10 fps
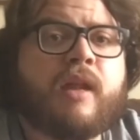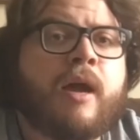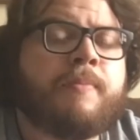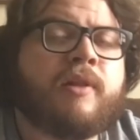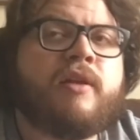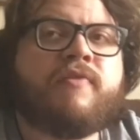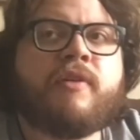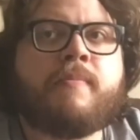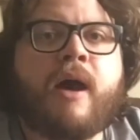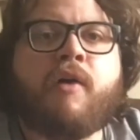I believe
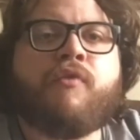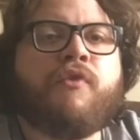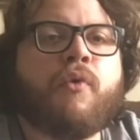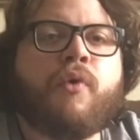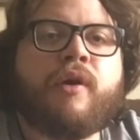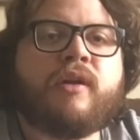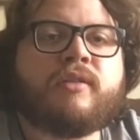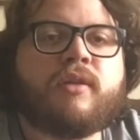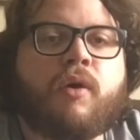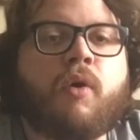the
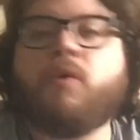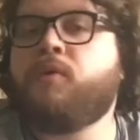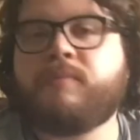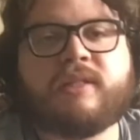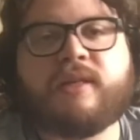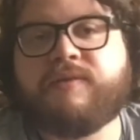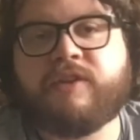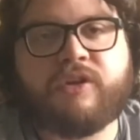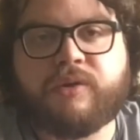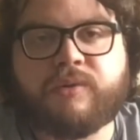Malfoy's home is
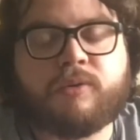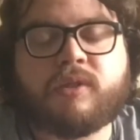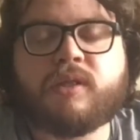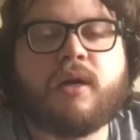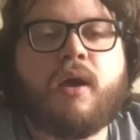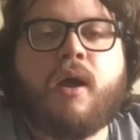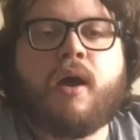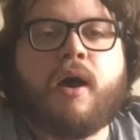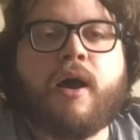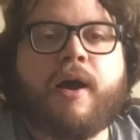even used.
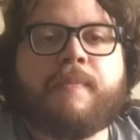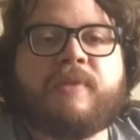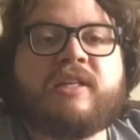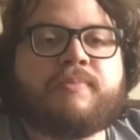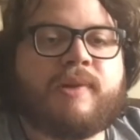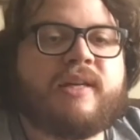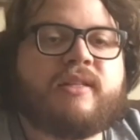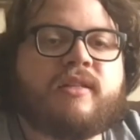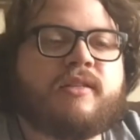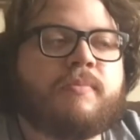Um, these
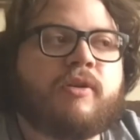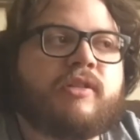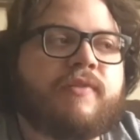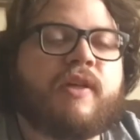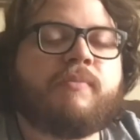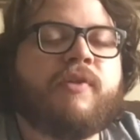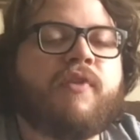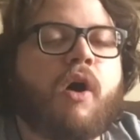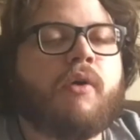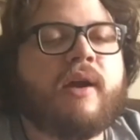places, most of them
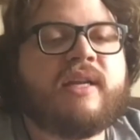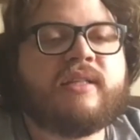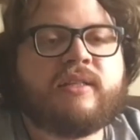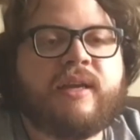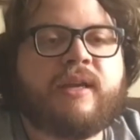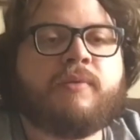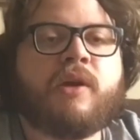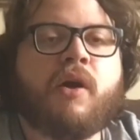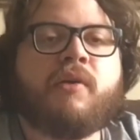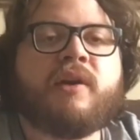we've already seen.
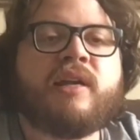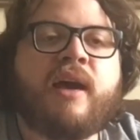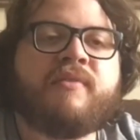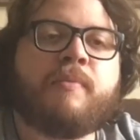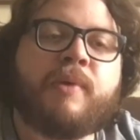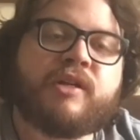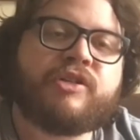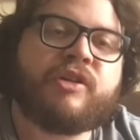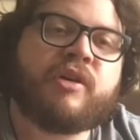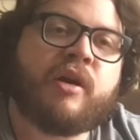We already have a
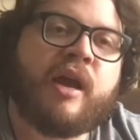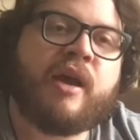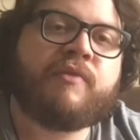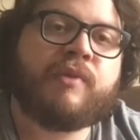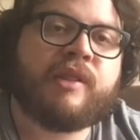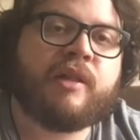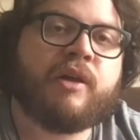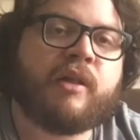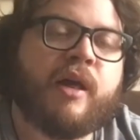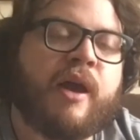picture in our head of what they
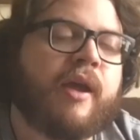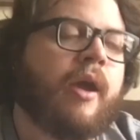look like.